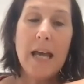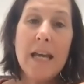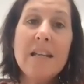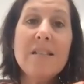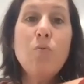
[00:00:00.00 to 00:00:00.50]

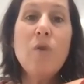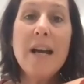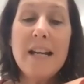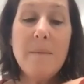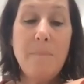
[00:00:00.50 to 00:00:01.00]
It is
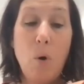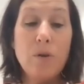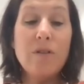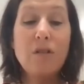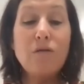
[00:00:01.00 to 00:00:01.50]
really
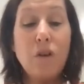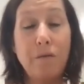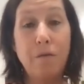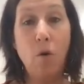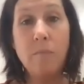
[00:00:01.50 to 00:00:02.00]
important that you've got
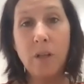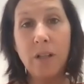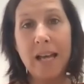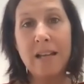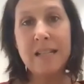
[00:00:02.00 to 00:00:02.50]
a
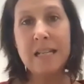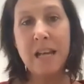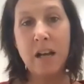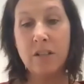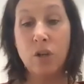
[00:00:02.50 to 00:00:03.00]
formal and
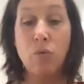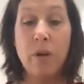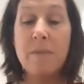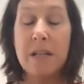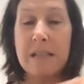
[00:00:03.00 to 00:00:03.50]
detailed
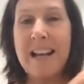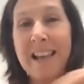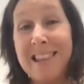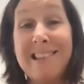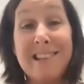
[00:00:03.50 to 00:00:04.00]
agreement. And I
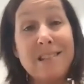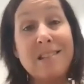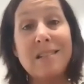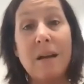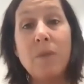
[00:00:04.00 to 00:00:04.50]
think that this
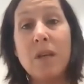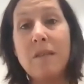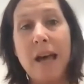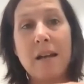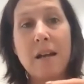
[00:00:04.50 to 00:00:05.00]
is something
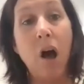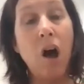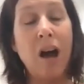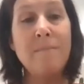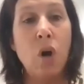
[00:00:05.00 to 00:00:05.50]
that
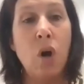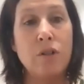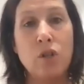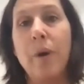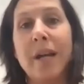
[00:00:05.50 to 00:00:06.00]
I'm
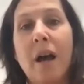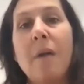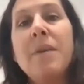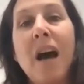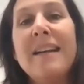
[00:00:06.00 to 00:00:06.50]
not doing.
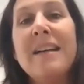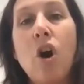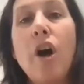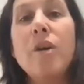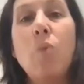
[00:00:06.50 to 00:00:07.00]
I'm kind of
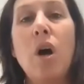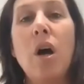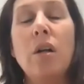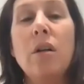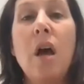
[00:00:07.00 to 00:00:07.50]
going,
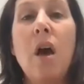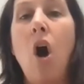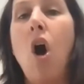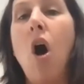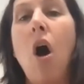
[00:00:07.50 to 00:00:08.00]
well,
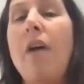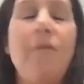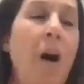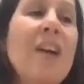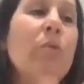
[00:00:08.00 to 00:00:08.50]

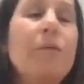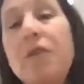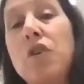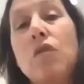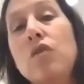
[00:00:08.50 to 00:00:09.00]
if I do it
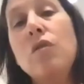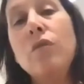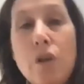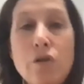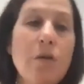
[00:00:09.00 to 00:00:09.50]
for you, you're
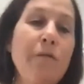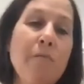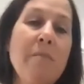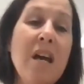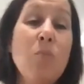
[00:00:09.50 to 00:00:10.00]
going to do it for
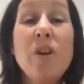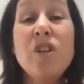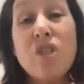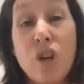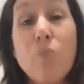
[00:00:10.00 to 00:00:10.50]
me, and we're
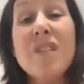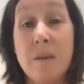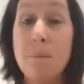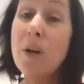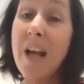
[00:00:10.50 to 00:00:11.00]
just going to
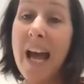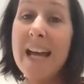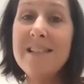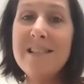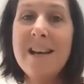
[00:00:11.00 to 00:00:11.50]

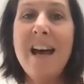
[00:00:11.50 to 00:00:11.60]
reciprocate.